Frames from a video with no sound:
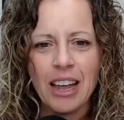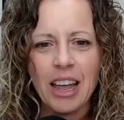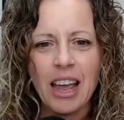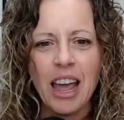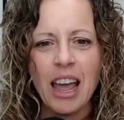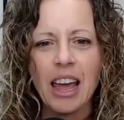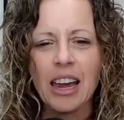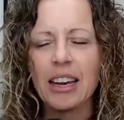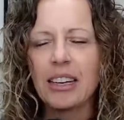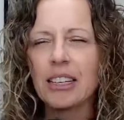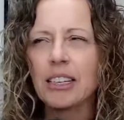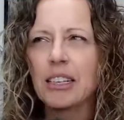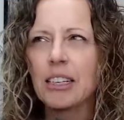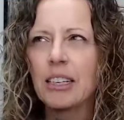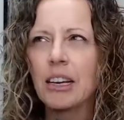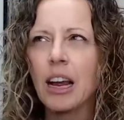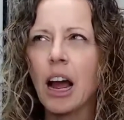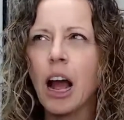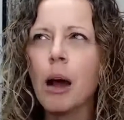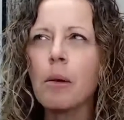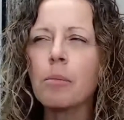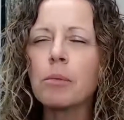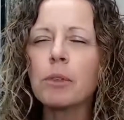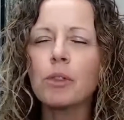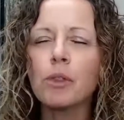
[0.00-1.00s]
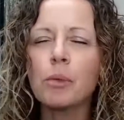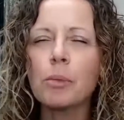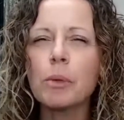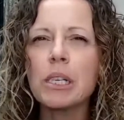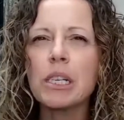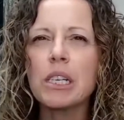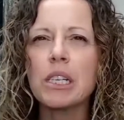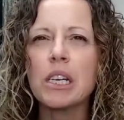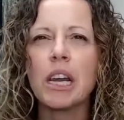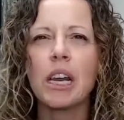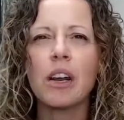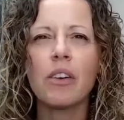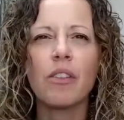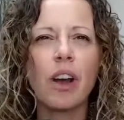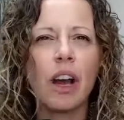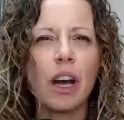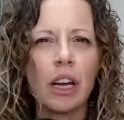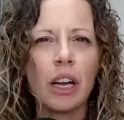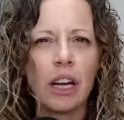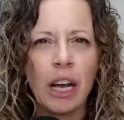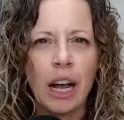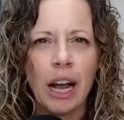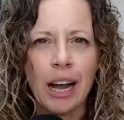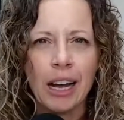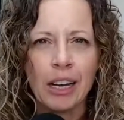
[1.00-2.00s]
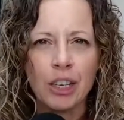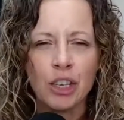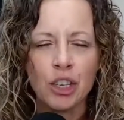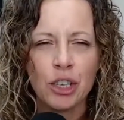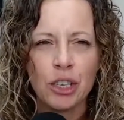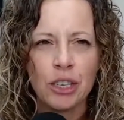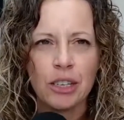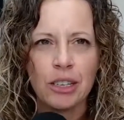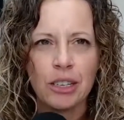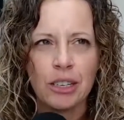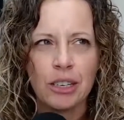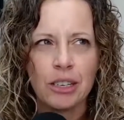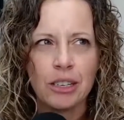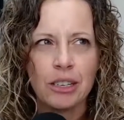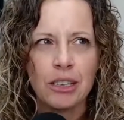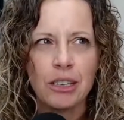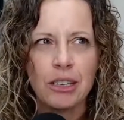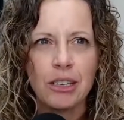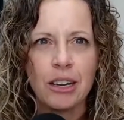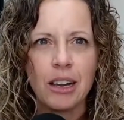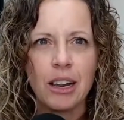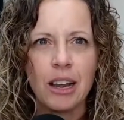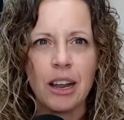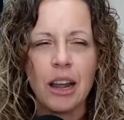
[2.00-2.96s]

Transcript: And it comes from a state of unconsciousness.